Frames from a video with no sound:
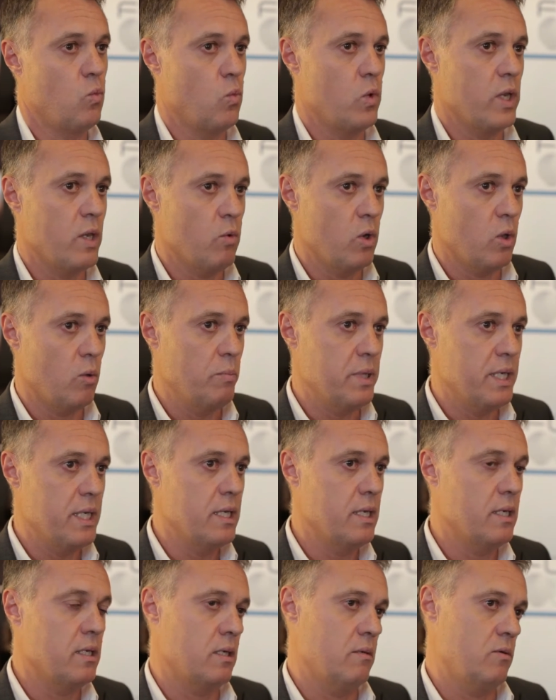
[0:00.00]
we will
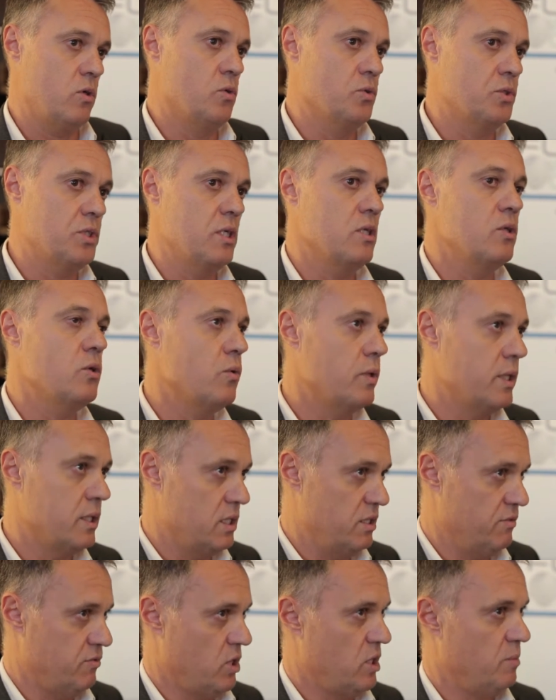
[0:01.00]
be
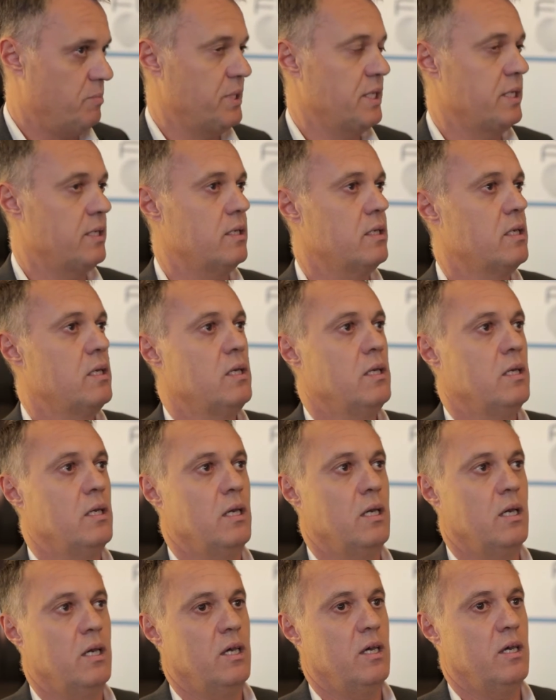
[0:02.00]
continuing developing
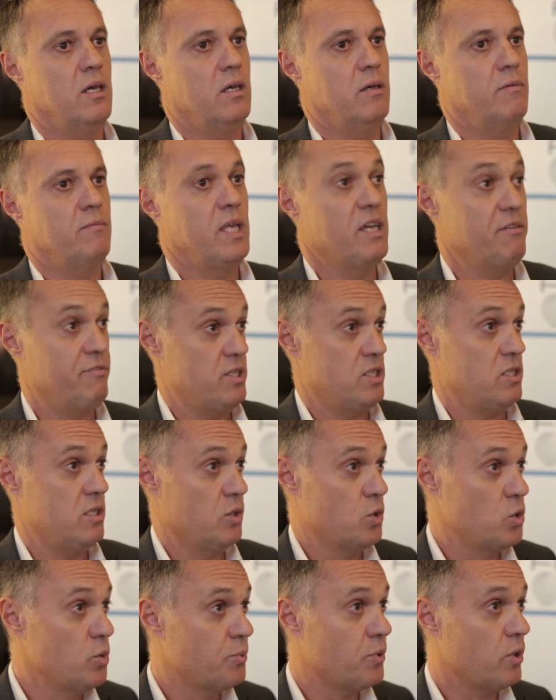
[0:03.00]

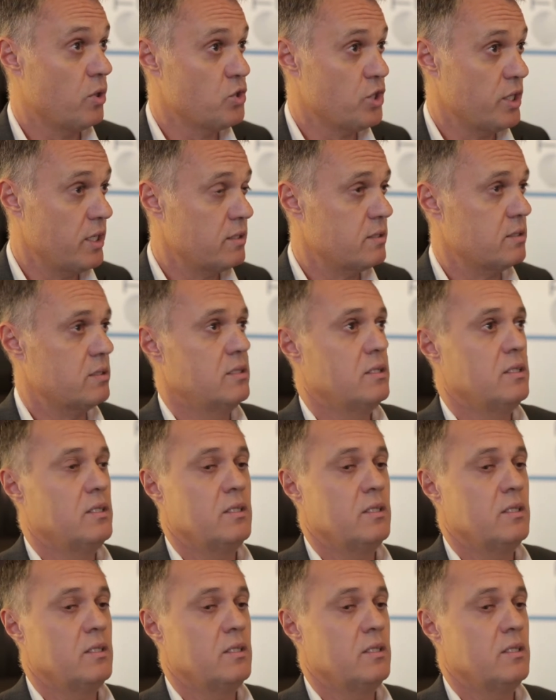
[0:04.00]
FSRU projects,